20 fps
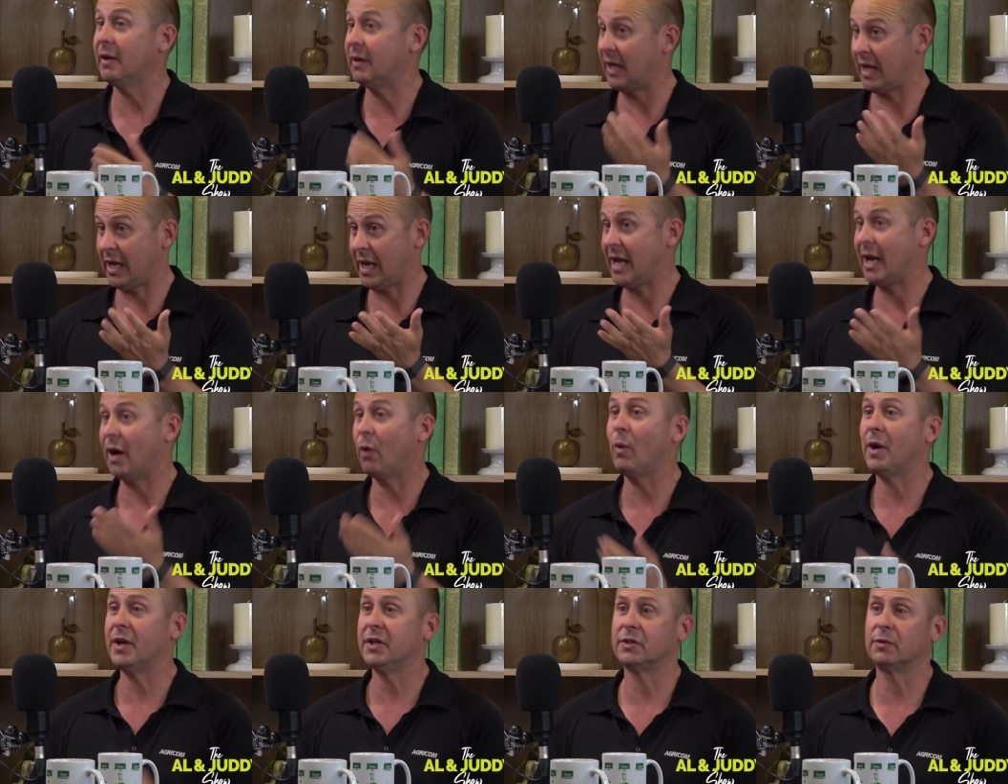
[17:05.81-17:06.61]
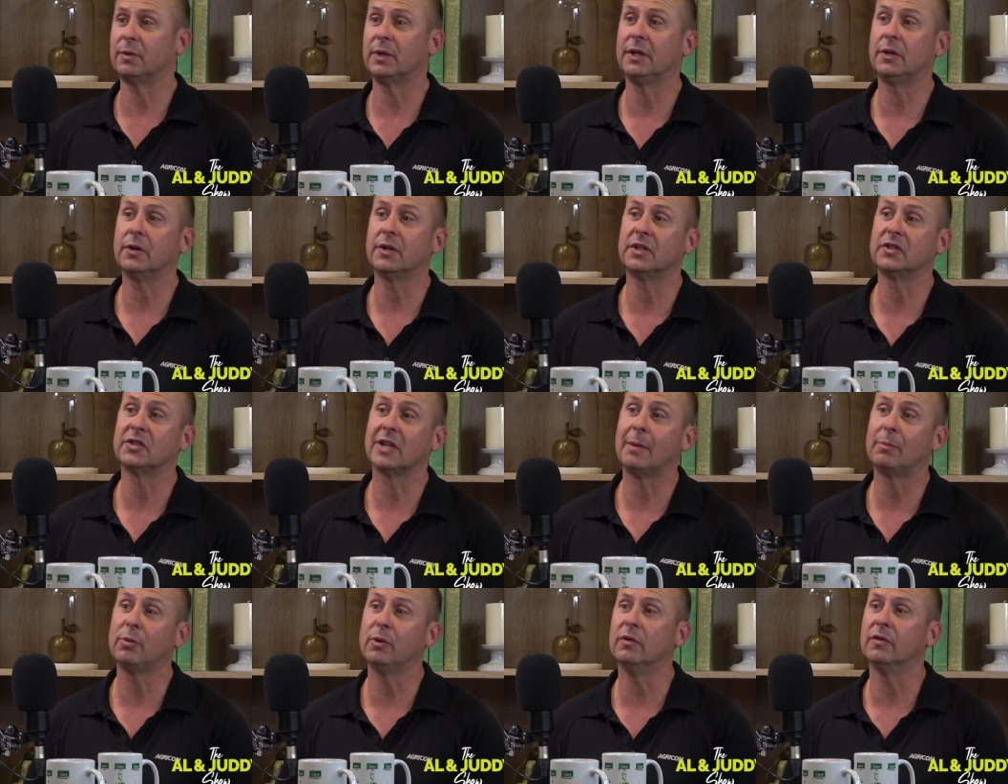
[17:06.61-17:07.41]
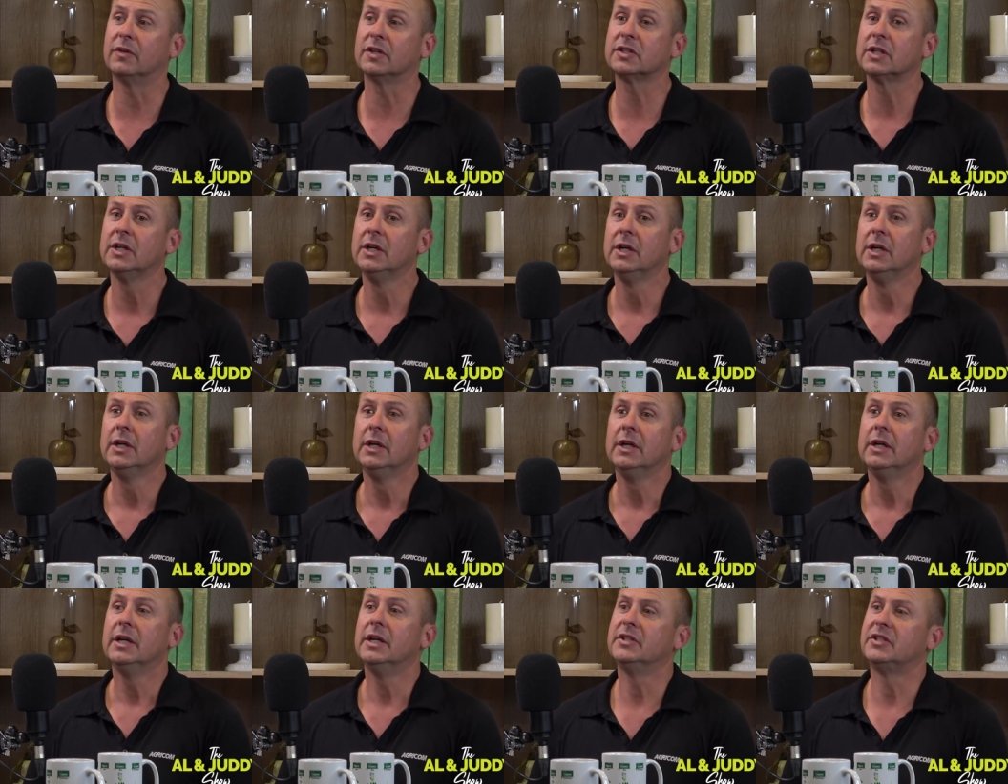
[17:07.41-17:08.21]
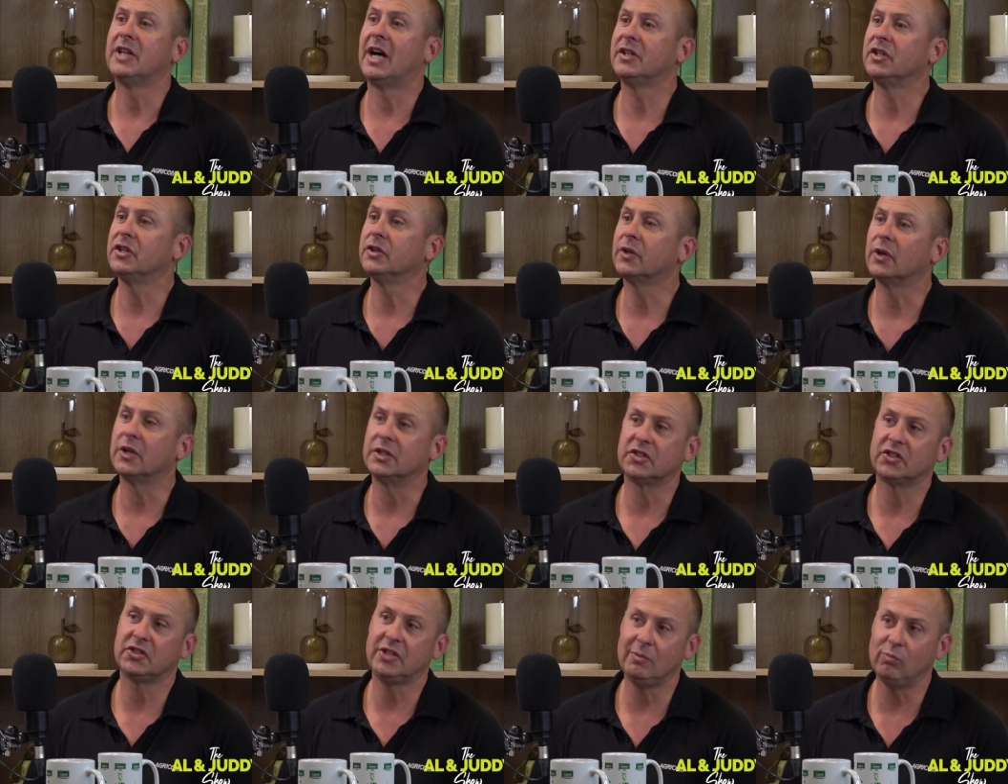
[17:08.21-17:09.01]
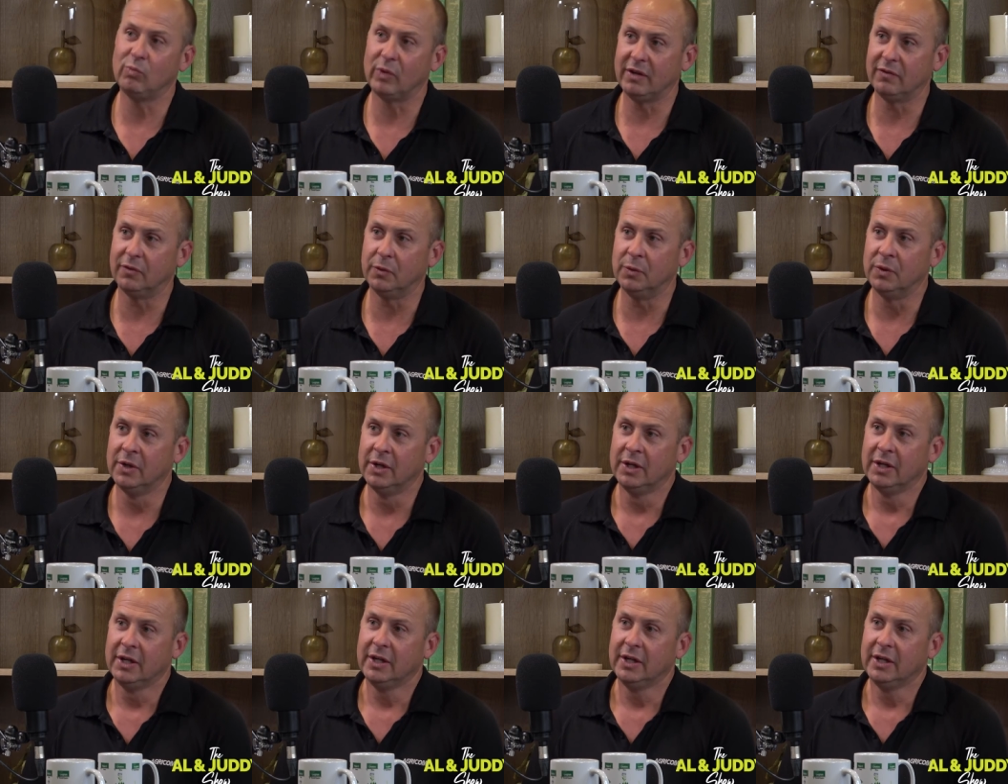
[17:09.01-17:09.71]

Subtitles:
and AR1 is a really good example of this, is Argentine stem weevil.